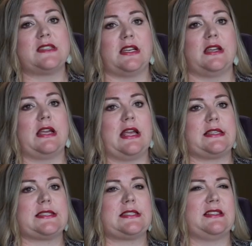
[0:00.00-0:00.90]
to,
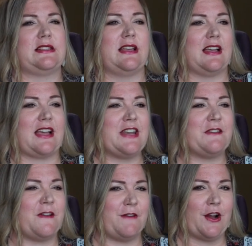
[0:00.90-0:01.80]
it's kind
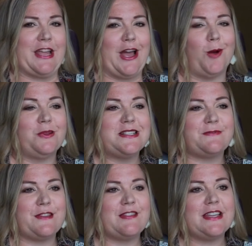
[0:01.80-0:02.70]
of a very helpless
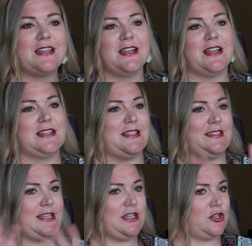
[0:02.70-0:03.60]
feeling to
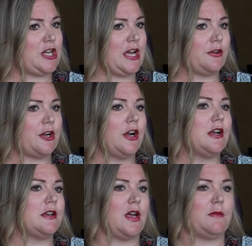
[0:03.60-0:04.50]
see your child
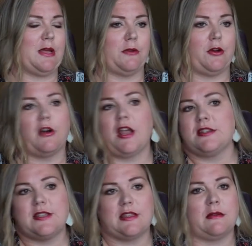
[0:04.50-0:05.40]
hurt and not be able to run
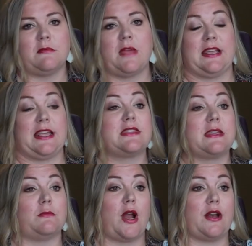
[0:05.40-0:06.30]
to them and get
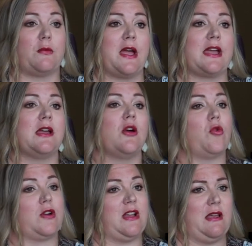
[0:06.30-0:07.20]
them right away
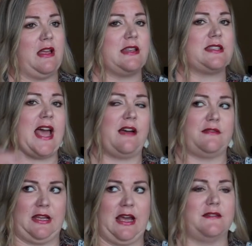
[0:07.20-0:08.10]
or and to have
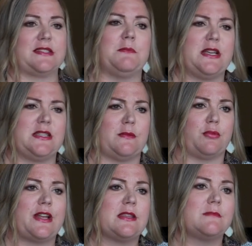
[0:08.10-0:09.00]
to have somebody to
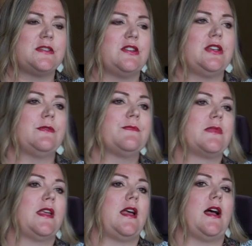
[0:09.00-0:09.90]
bring them to you.
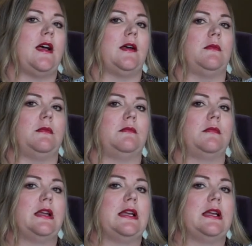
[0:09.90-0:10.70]
Um,